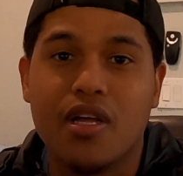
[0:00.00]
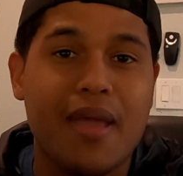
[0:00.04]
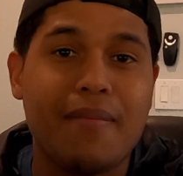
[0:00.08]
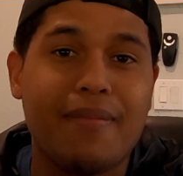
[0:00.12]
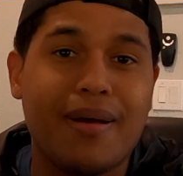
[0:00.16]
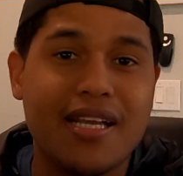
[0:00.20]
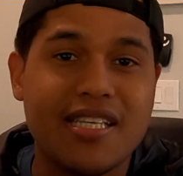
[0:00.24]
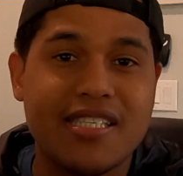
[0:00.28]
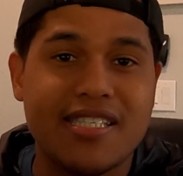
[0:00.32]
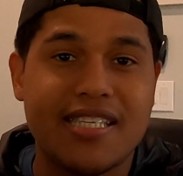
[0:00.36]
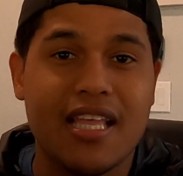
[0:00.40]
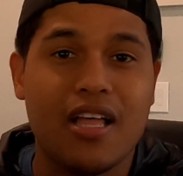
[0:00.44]
It
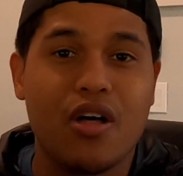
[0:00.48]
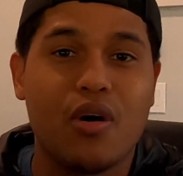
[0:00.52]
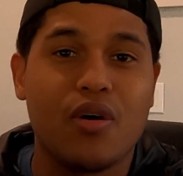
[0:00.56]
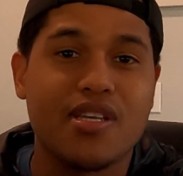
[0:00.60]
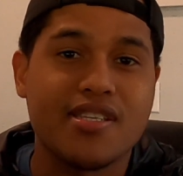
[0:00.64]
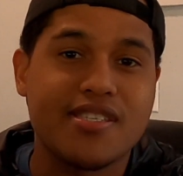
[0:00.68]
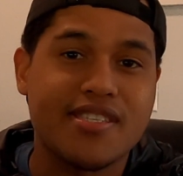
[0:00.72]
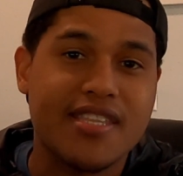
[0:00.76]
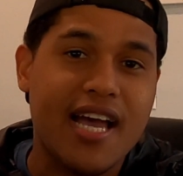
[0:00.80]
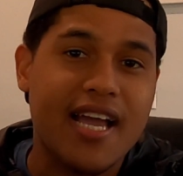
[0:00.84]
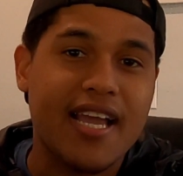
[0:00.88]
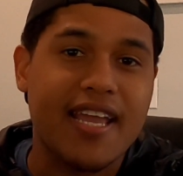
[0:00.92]
might sell
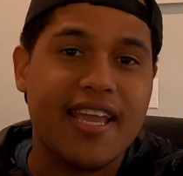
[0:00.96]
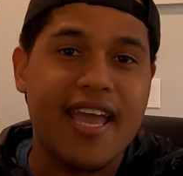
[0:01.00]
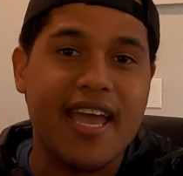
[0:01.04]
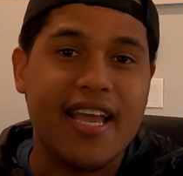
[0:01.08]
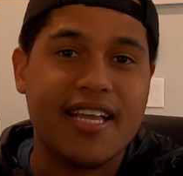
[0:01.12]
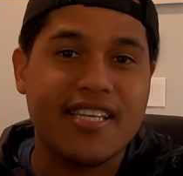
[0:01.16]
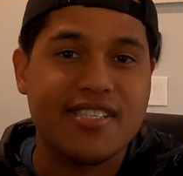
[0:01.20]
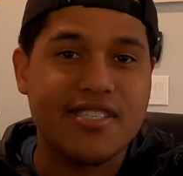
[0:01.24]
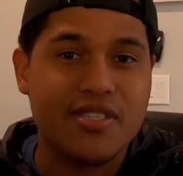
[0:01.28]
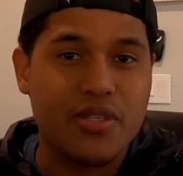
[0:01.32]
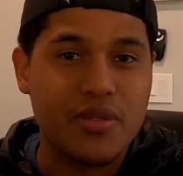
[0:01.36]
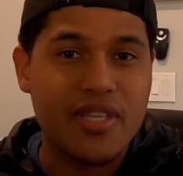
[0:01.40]
on
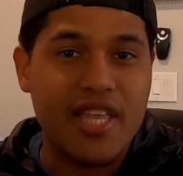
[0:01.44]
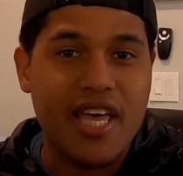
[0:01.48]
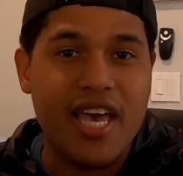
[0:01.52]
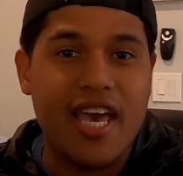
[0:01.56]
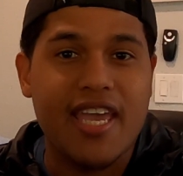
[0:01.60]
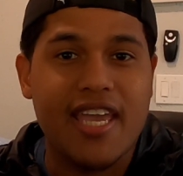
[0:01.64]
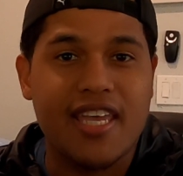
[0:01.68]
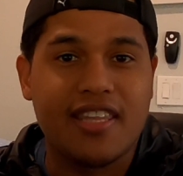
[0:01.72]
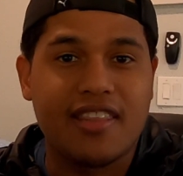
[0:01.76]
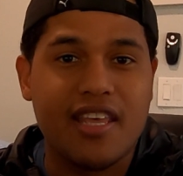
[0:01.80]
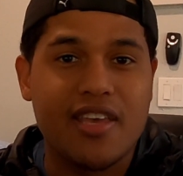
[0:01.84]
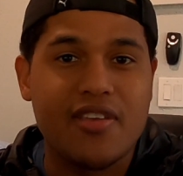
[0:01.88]
StockX
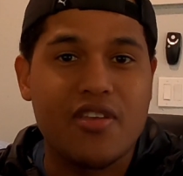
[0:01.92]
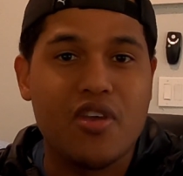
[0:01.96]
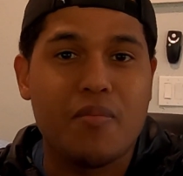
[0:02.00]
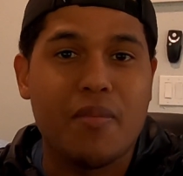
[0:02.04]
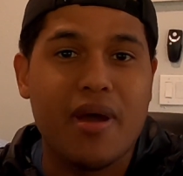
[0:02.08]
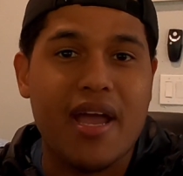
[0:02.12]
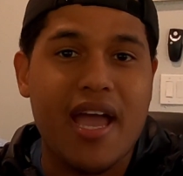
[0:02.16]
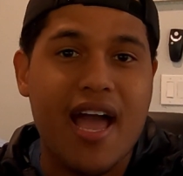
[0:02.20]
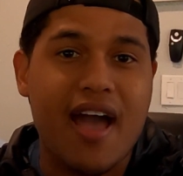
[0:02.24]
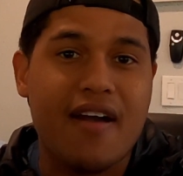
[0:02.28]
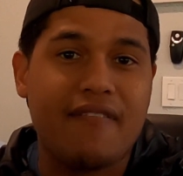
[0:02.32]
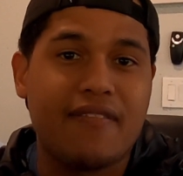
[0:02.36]
today and then you
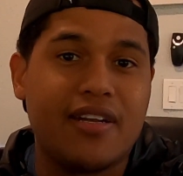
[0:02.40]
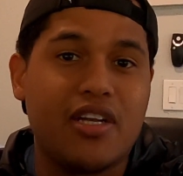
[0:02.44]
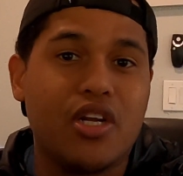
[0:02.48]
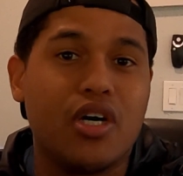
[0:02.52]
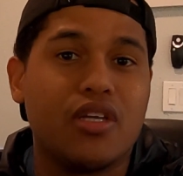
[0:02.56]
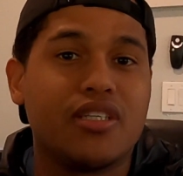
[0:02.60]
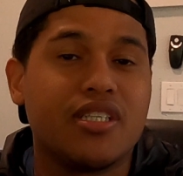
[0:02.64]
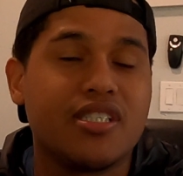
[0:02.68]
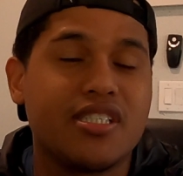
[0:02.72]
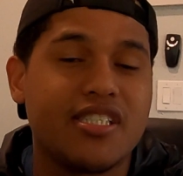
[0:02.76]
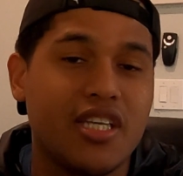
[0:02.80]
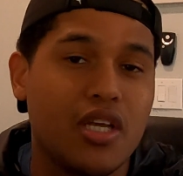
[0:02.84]
might have
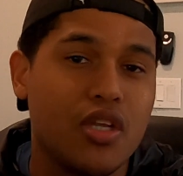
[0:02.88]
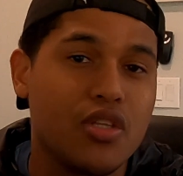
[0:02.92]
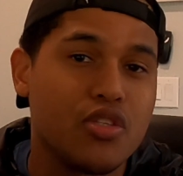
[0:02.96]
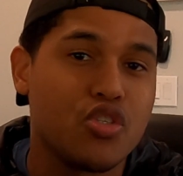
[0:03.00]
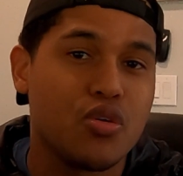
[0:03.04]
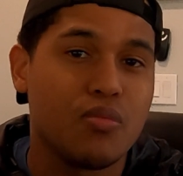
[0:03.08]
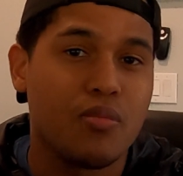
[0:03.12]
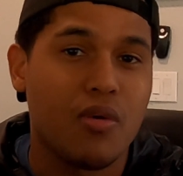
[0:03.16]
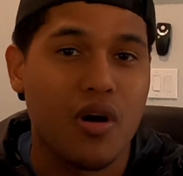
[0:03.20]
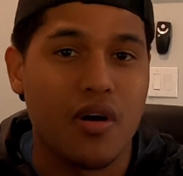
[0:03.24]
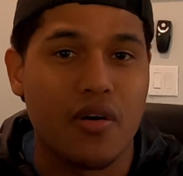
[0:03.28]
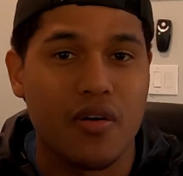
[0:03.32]
another sale
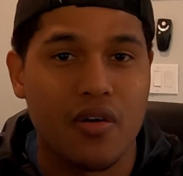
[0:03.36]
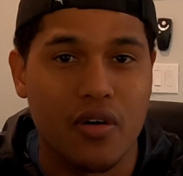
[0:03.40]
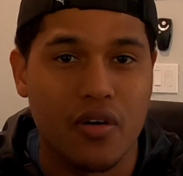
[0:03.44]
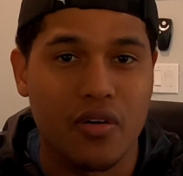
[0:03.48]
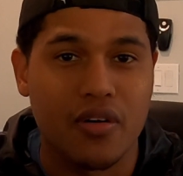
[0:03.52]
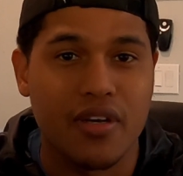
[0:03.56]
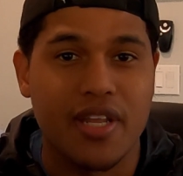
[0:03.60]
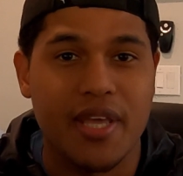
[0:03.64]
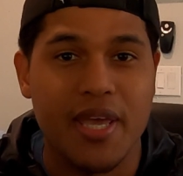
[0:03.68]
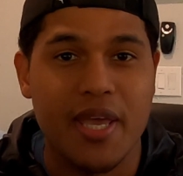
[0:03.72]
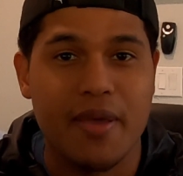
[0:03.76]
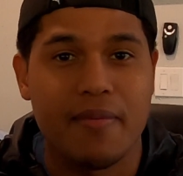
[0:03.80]
tomorrow
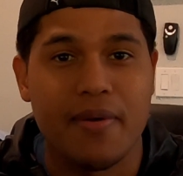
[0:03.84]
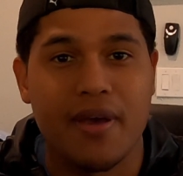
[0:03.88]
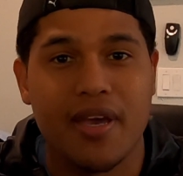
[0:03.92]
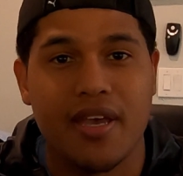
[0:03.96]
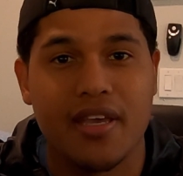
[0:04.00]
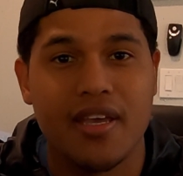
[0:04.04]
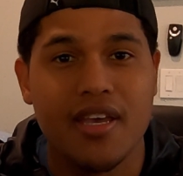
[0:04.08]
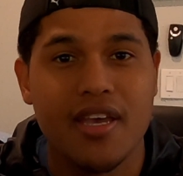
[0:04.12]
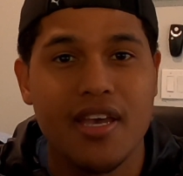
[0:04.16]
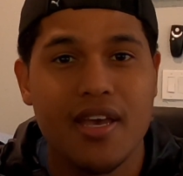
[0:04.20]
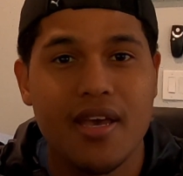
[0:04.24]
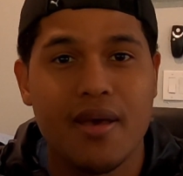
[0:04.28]
on
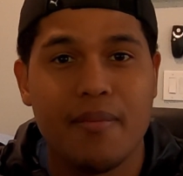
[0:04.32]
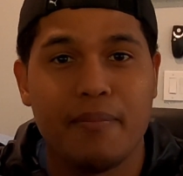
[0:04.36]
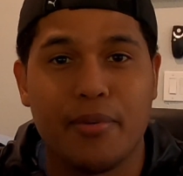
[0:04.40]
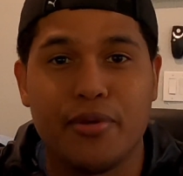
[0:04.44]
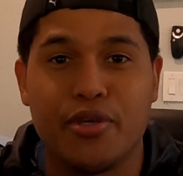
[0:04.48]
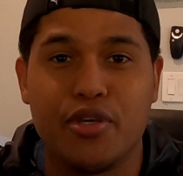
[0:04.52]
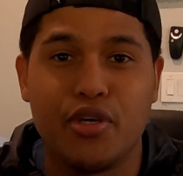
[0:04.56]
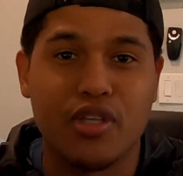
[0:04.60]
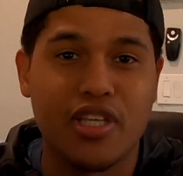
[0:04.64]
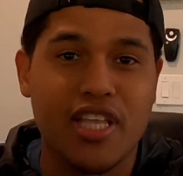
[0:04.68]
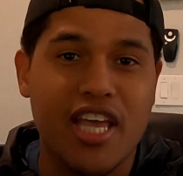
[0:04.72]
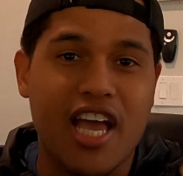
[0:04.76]
eBay,
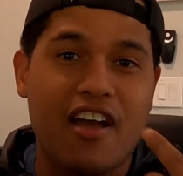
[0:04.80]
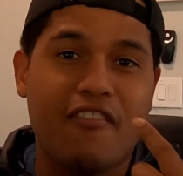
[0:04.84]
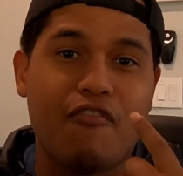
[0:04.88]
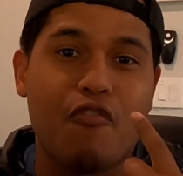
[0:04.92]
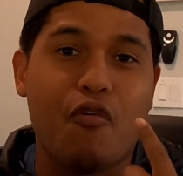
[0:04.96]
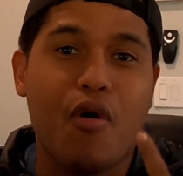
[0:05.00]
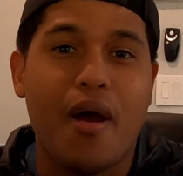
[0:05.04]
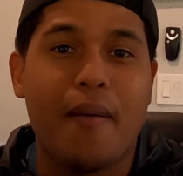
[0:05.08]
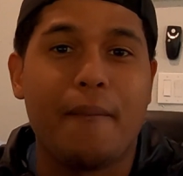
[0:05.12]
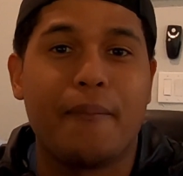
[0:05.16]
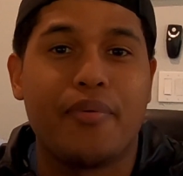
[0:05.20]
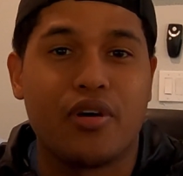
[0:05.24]
but you only have
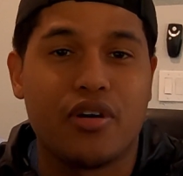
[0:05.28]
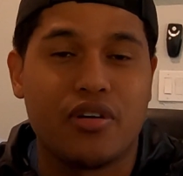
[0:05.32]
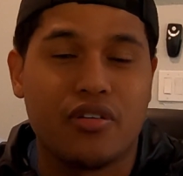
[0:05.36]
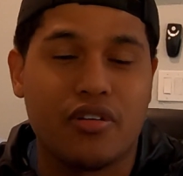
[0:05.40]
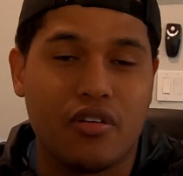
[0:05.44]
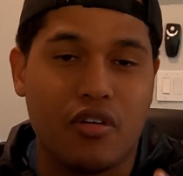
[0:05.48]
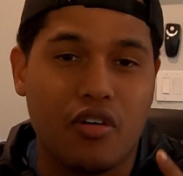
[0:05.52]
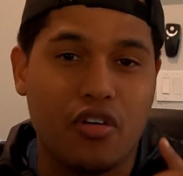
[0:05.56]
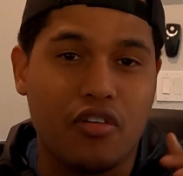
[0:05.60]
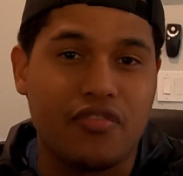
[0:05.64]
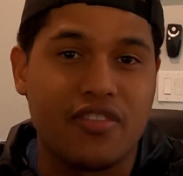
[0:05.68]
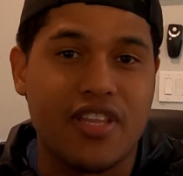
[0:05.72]
one pair
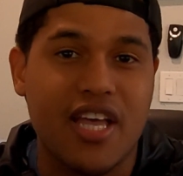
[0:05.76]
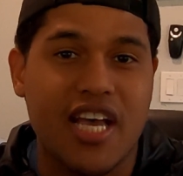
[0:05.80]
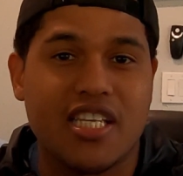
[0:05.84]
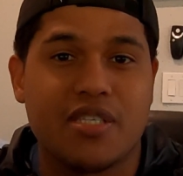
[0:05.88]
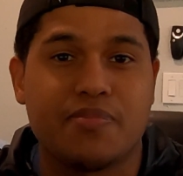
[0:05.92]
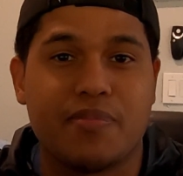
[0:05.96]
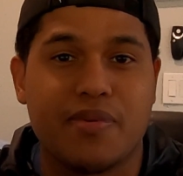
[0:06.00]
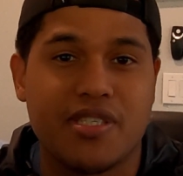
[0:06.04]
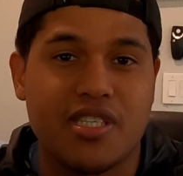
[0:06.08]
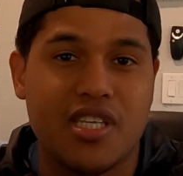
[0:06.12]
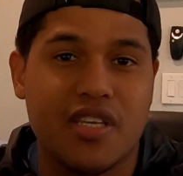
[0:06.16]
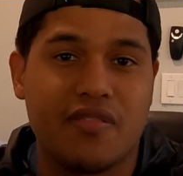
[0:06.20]
of
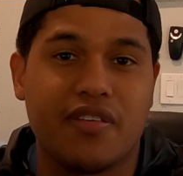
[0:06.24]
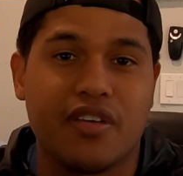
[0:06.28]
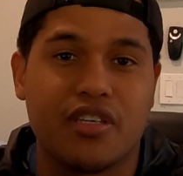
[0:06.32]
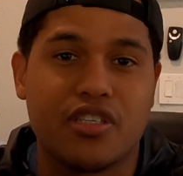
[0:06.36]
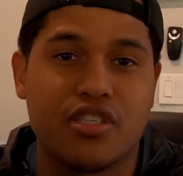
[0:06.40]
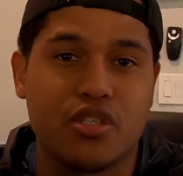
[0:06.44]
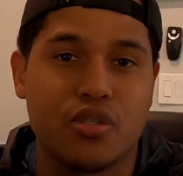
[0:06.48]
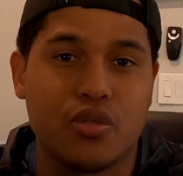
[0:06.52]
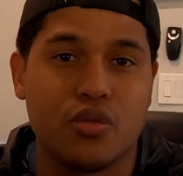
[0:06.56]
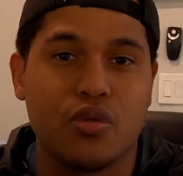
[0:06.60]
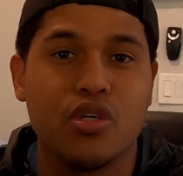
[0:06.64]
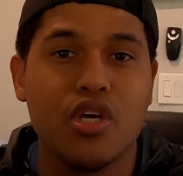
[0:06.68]
that specific
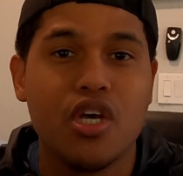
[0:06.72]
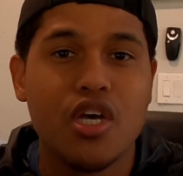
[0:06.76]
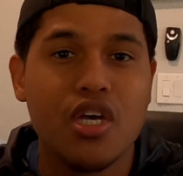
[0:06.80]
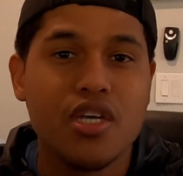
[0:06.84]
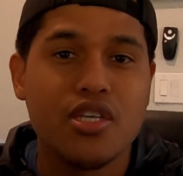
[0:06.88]
shoe.